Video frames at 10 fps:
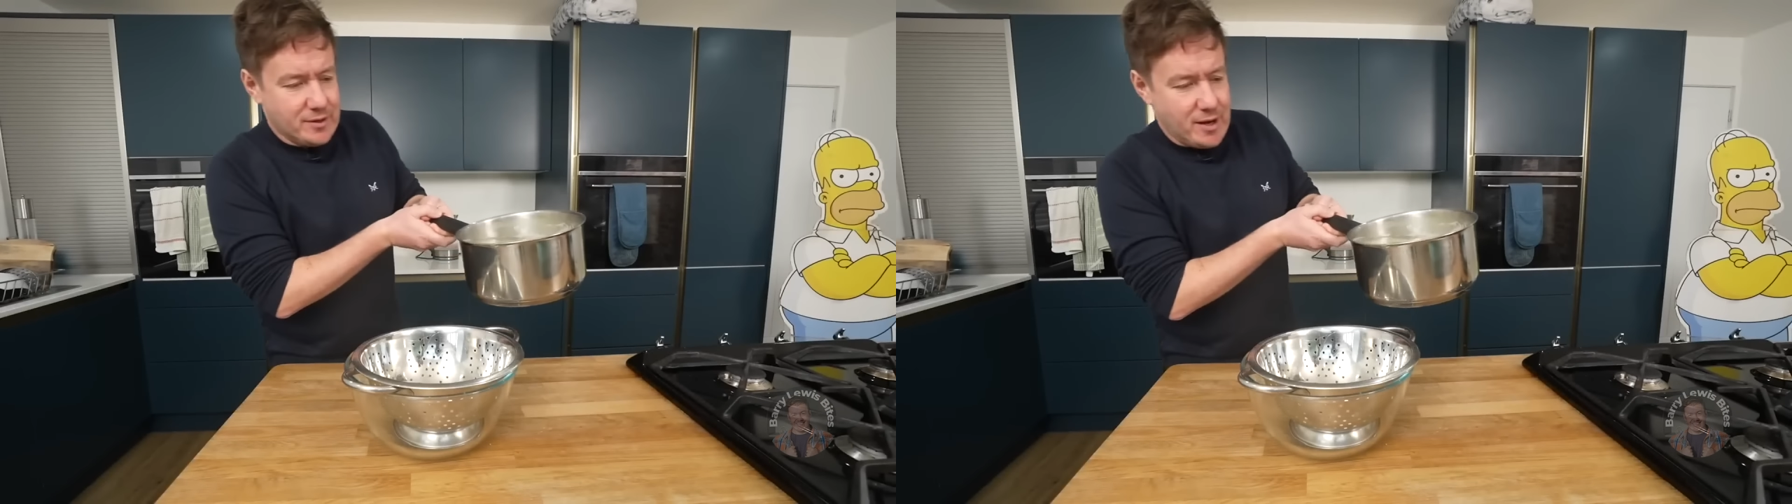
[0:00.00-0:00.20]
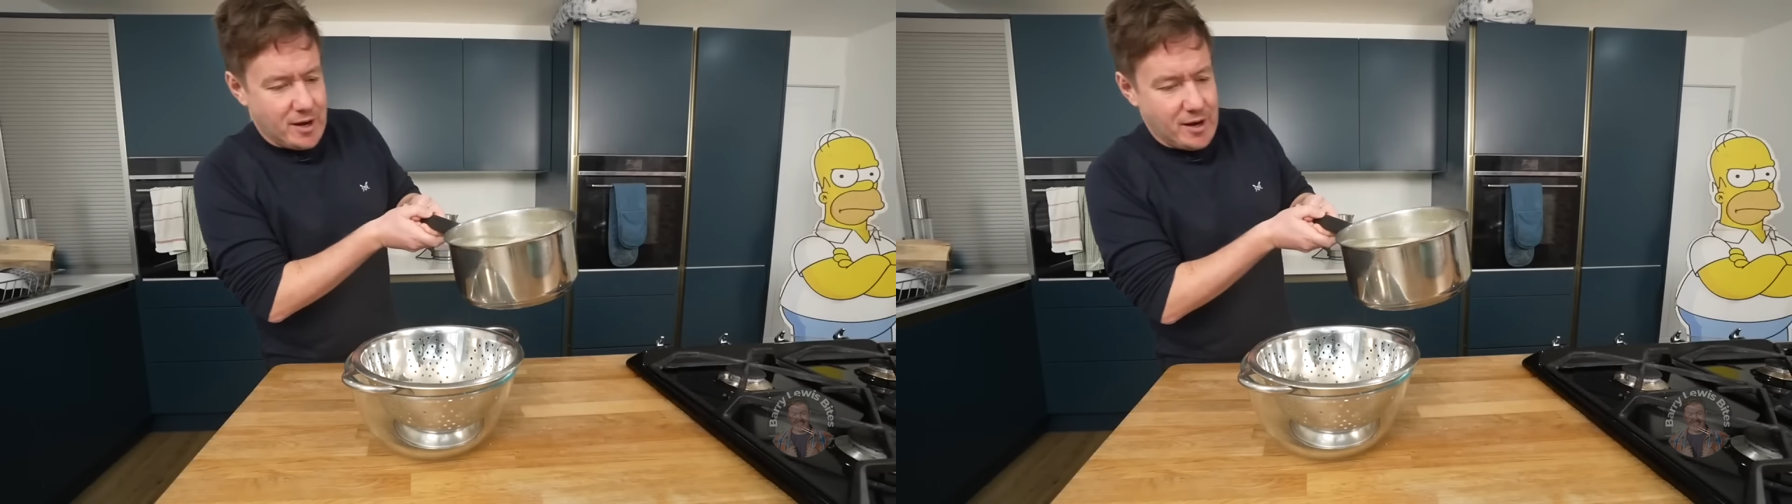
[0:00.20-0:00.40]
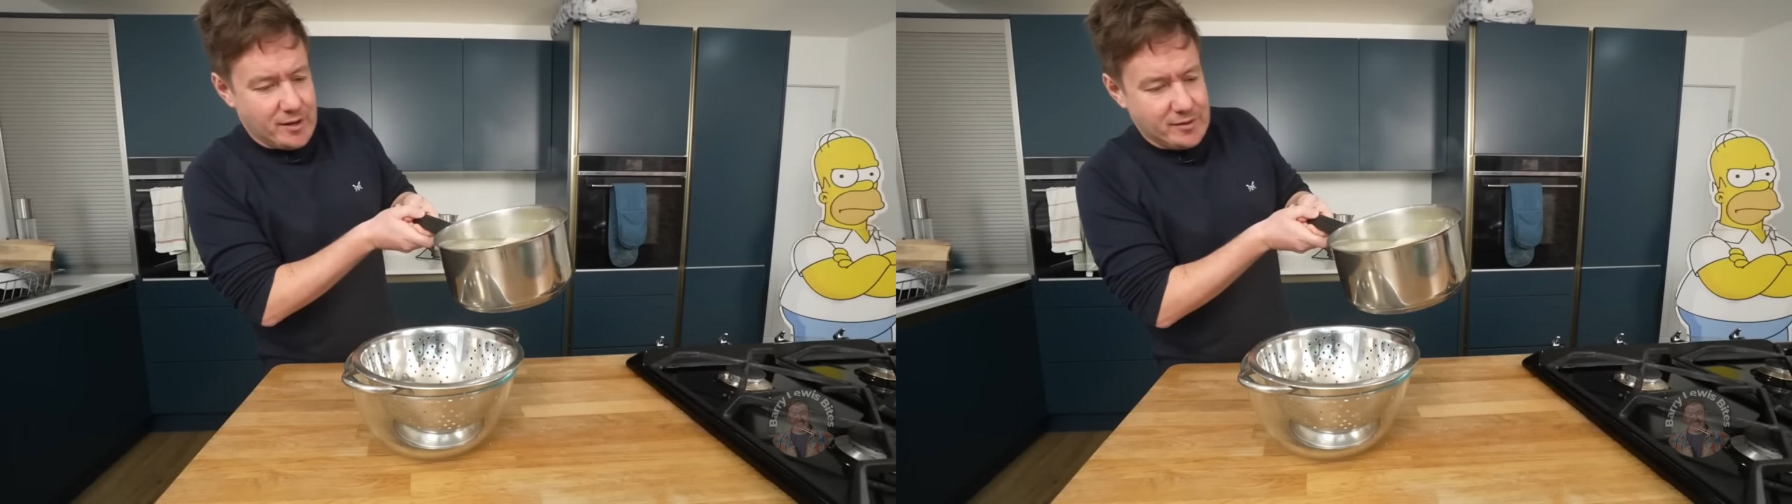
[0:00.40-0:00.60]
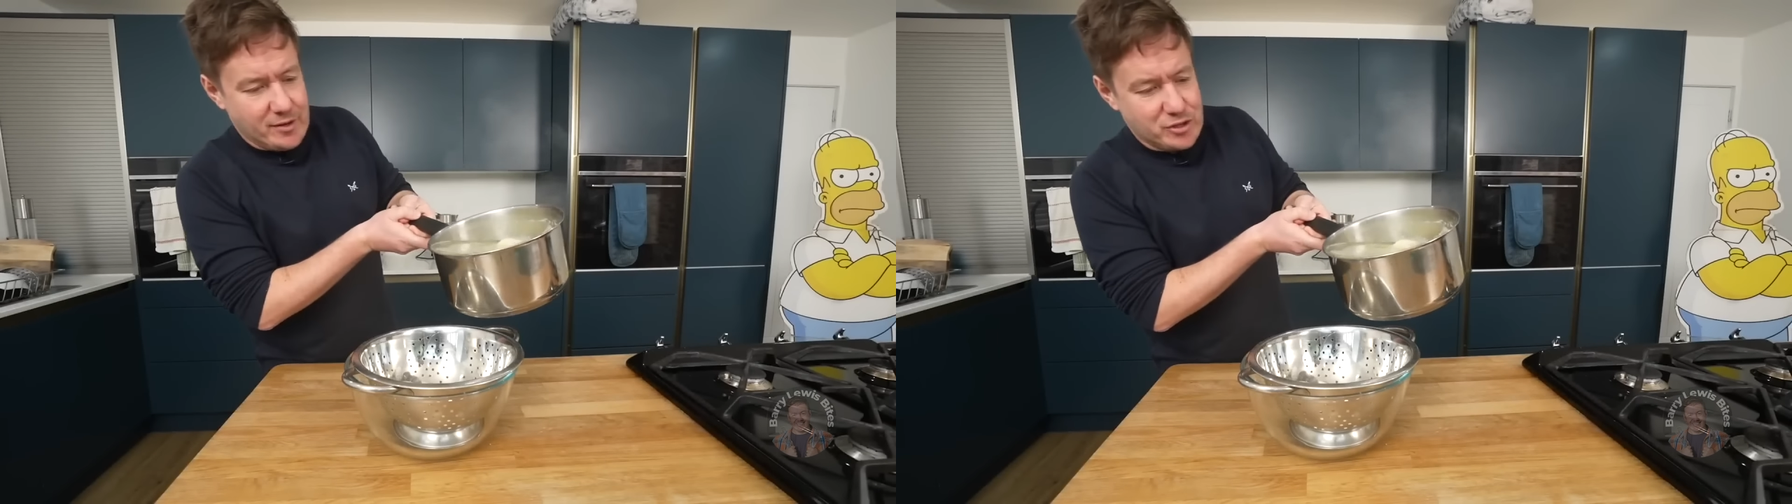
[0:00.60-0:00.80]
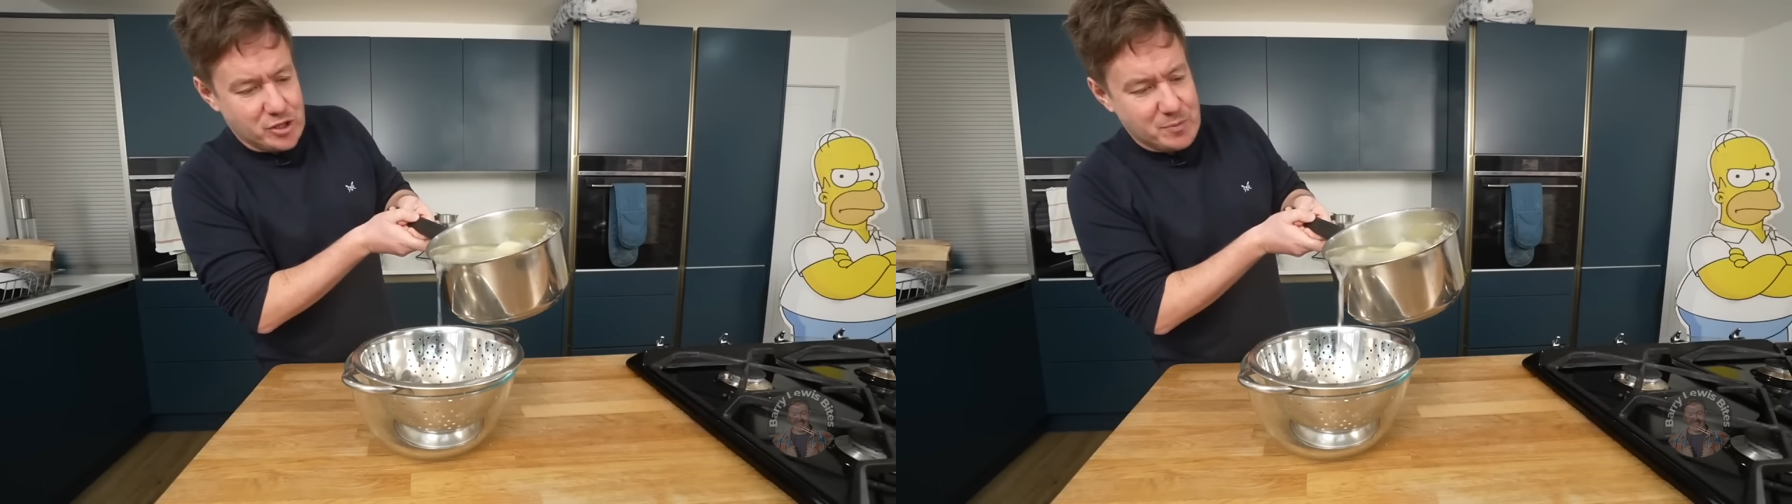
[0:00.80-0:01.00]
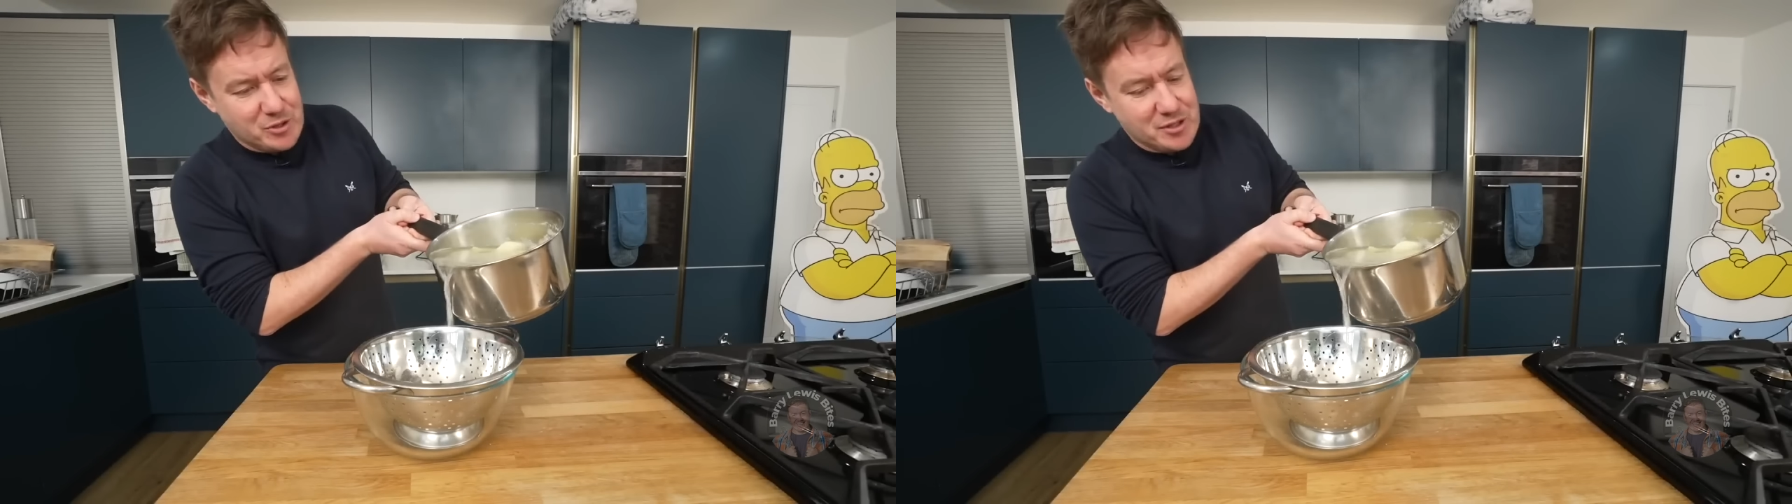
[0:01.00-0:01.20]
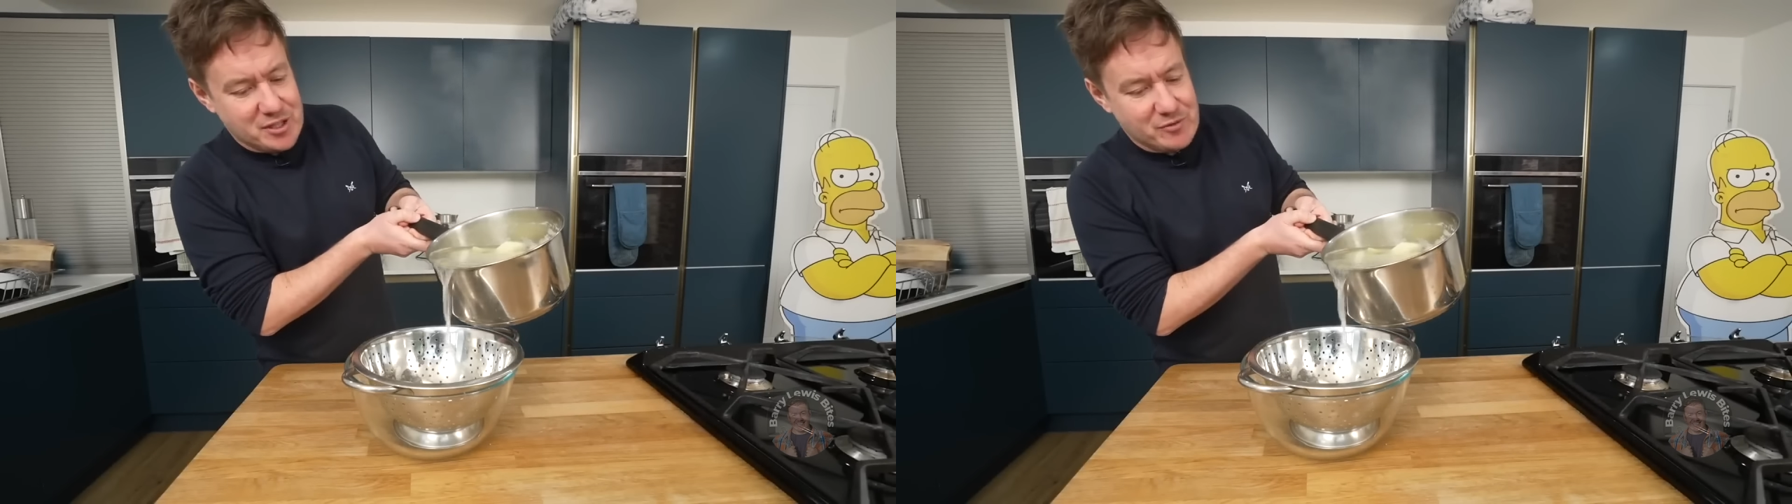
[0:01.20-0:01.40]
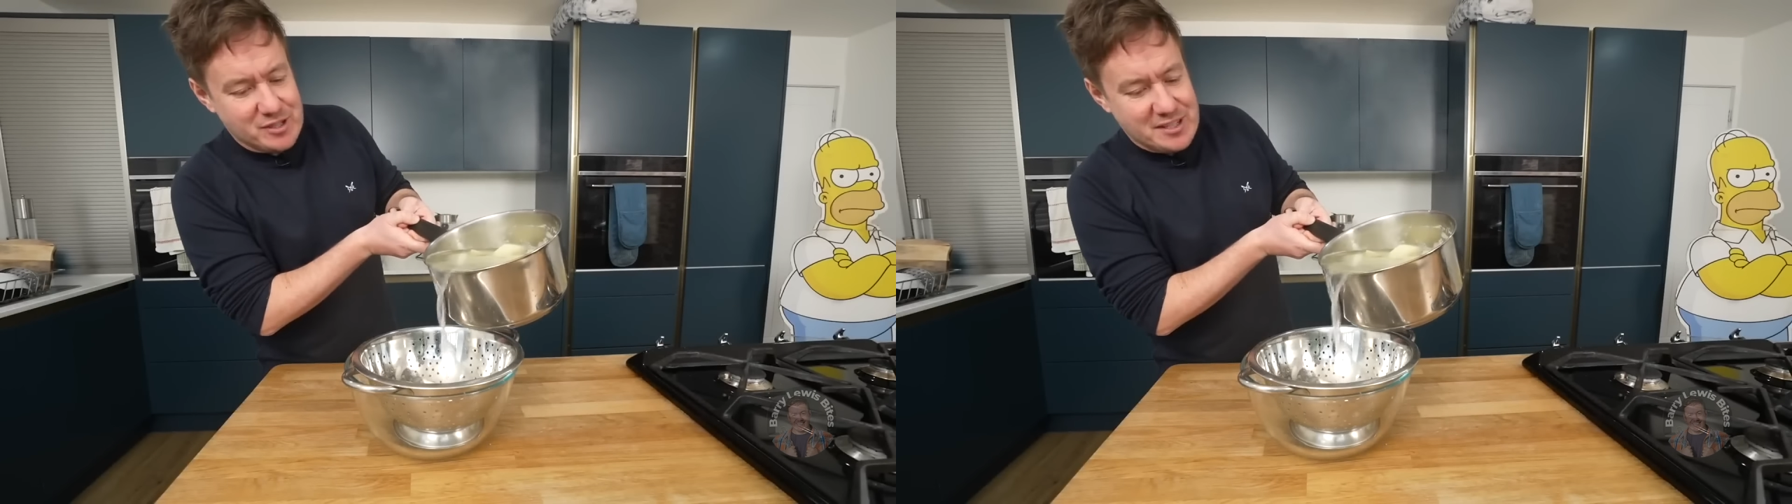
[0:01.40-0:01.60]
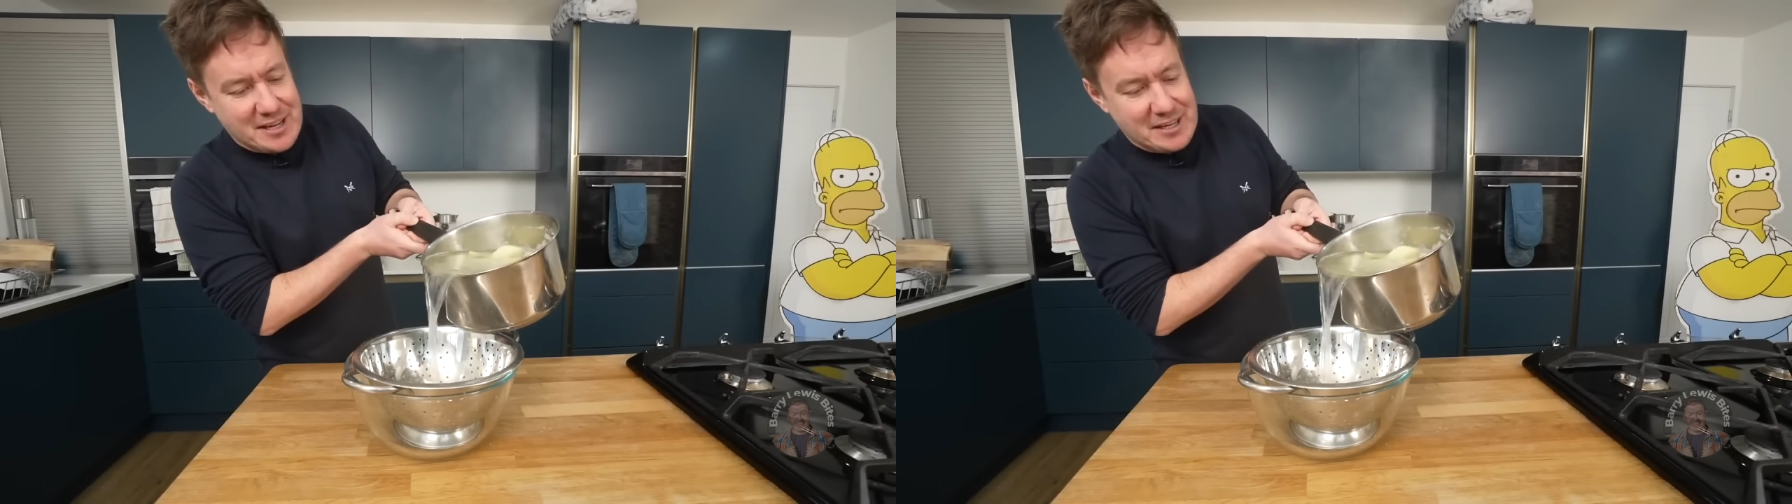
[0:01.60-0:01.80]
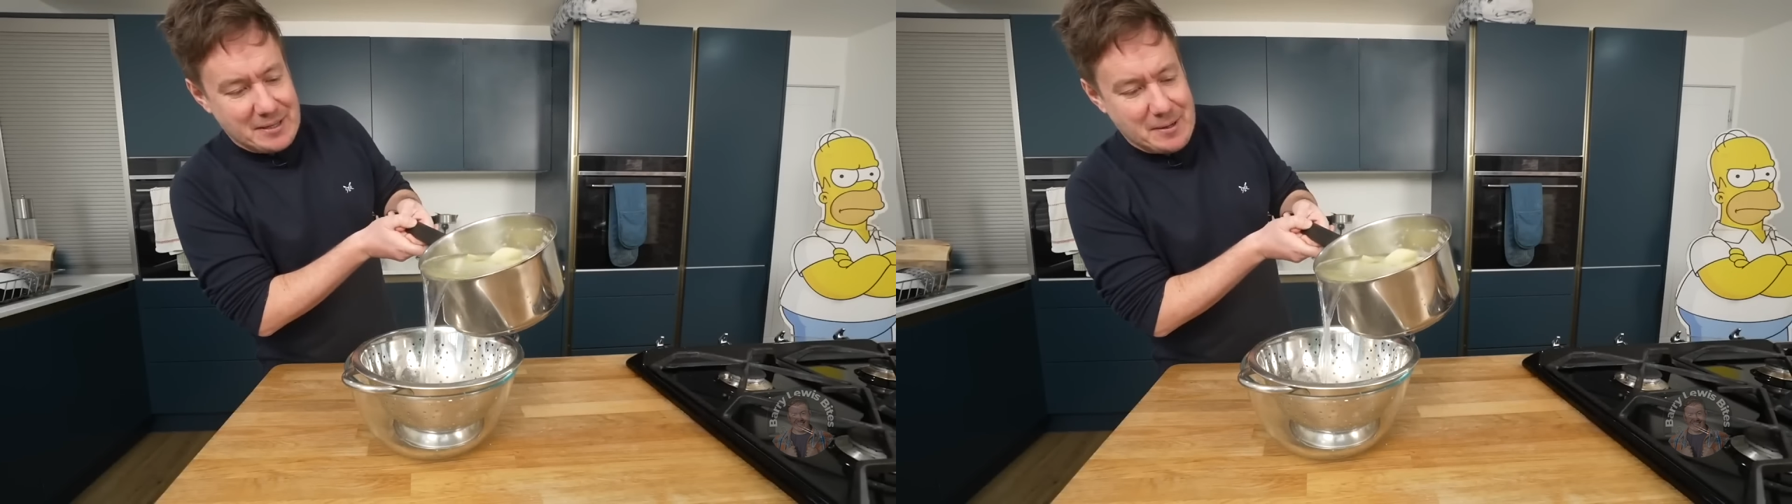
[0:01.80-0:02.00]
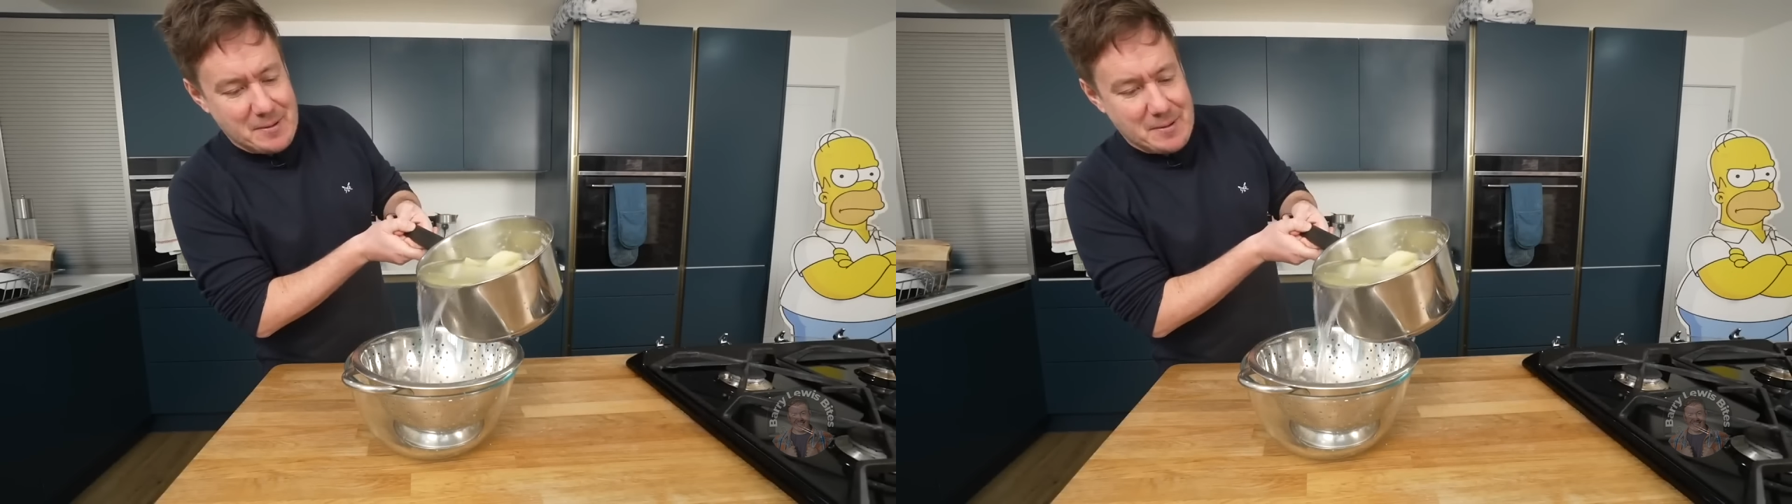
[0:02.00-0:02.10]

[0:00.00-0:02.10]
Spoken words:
I should be doing this over a sink,